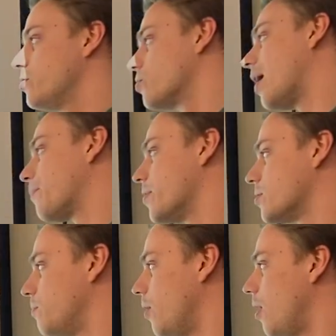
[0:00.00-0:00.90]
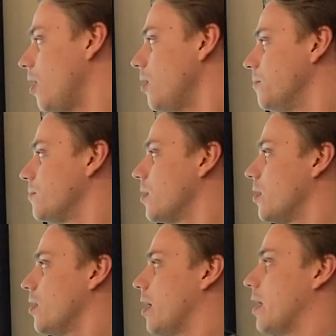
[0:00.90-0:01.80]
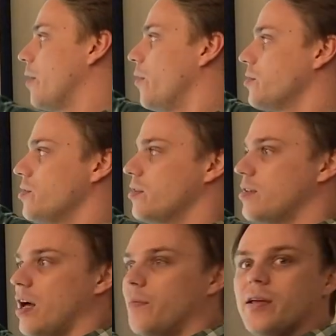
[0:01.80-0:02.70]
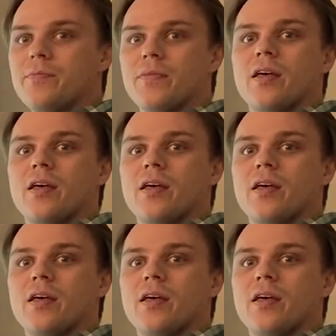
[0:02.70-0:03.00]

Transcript: to drop this ball, and I want you to tell me